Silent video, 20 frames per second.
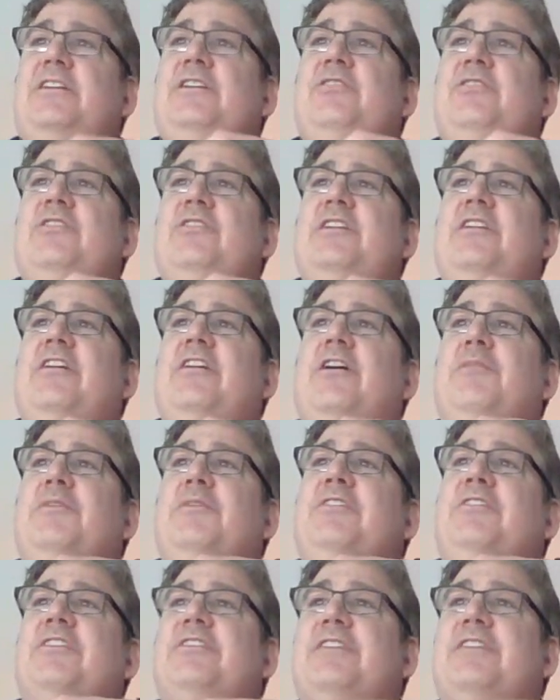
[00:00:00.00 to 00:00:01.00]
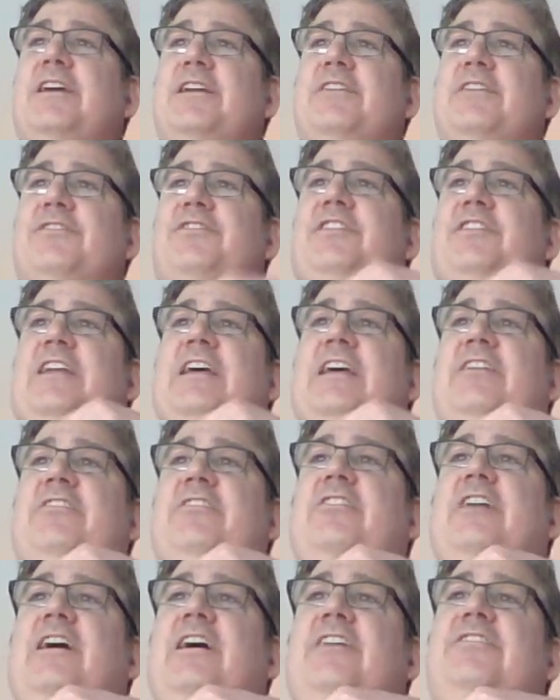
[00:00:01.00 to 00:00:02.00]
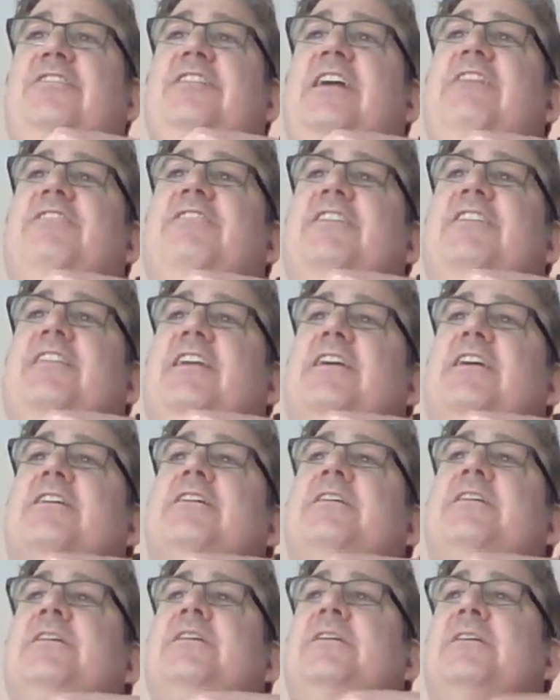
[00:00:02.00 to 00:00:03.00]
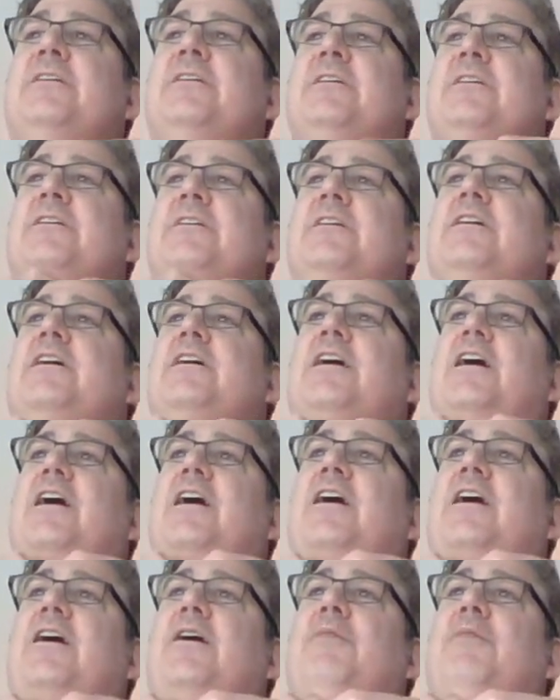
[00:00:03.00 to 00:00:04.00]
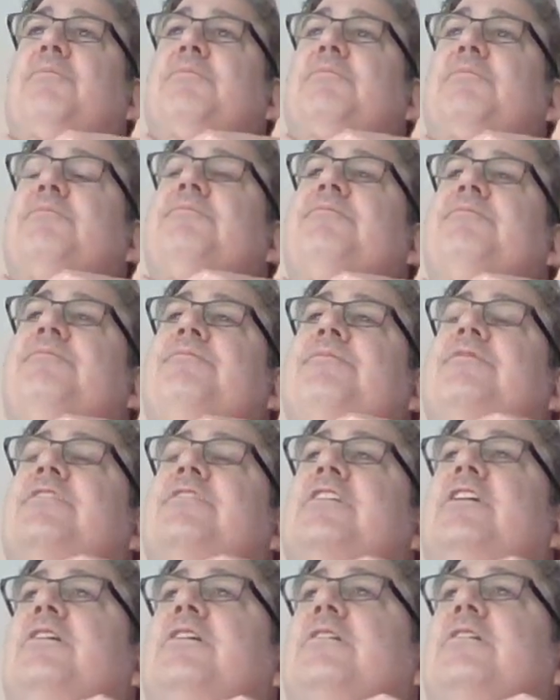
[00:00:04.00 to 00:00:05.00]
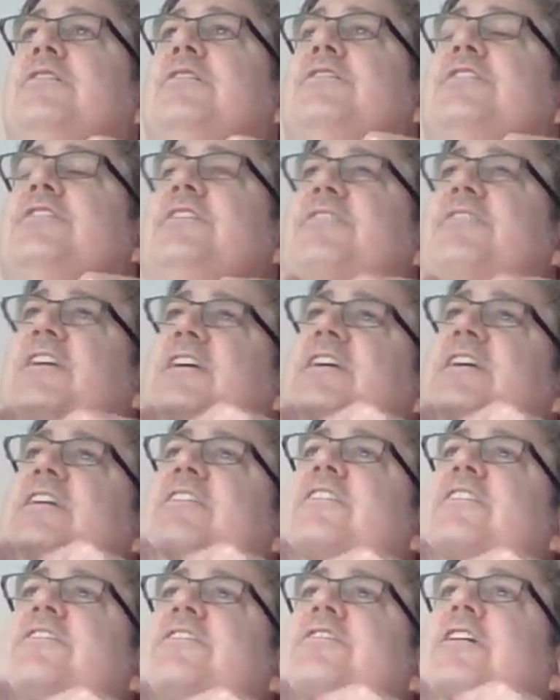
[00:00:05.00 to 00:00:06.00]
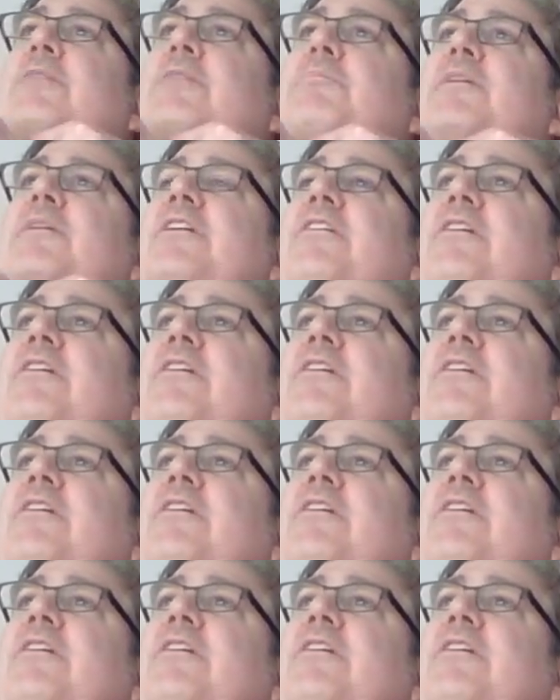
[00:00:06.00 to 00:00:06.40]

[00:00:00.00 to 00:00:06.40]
Union Army just kind of standardized everything. So let's see if I can get this top button